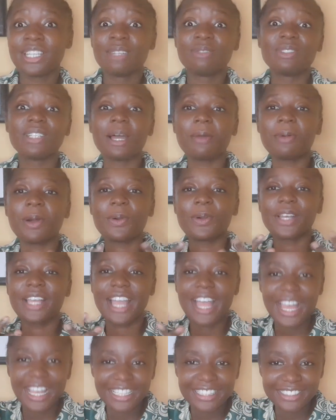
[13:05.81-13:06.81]
Even about
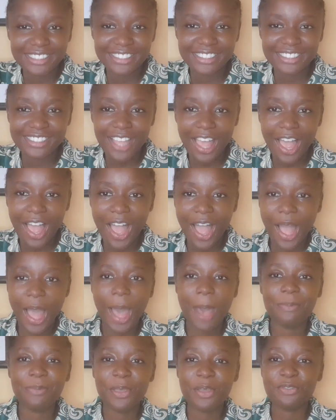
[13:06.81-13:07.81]
guys,
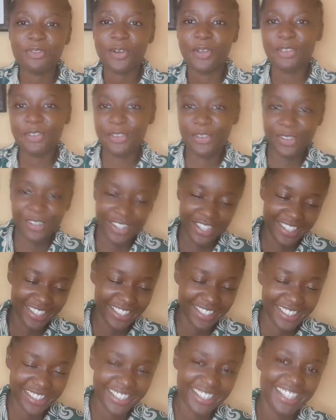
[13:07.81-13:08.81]
I'm here for you.
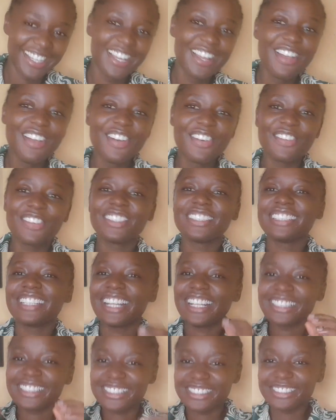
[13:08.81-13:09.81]
What
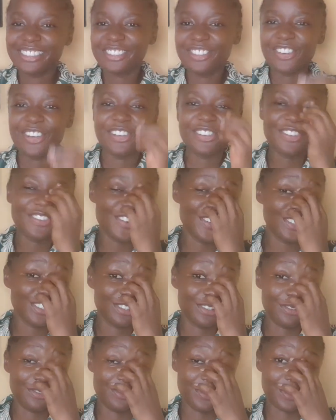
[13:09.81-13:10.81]
other things do you want us
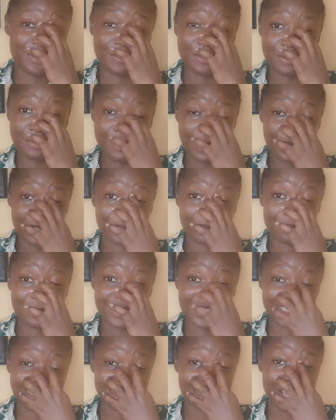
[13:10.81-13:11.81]
to film about?
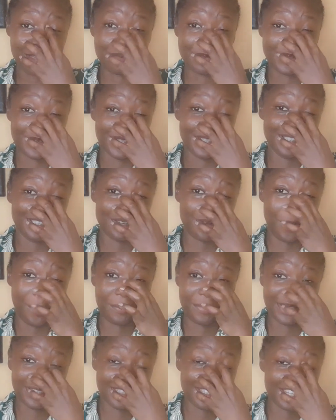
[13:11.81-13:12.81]
Please let me know in the
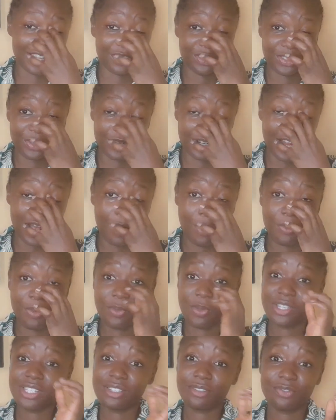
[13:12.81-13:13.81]
comment section. I'll be
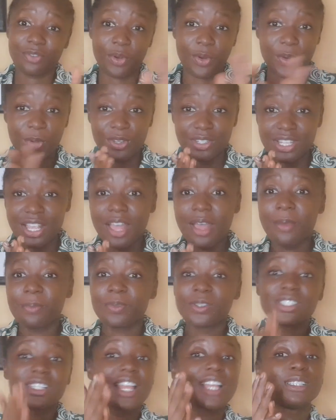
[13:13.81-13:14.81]
waiting for us.
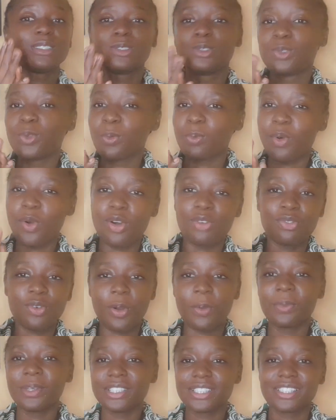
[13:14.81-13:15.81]
Please, let's do more of
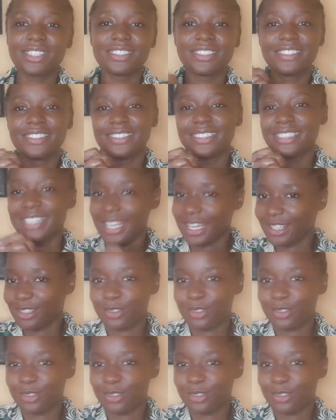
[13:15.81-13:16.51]
commenting this year.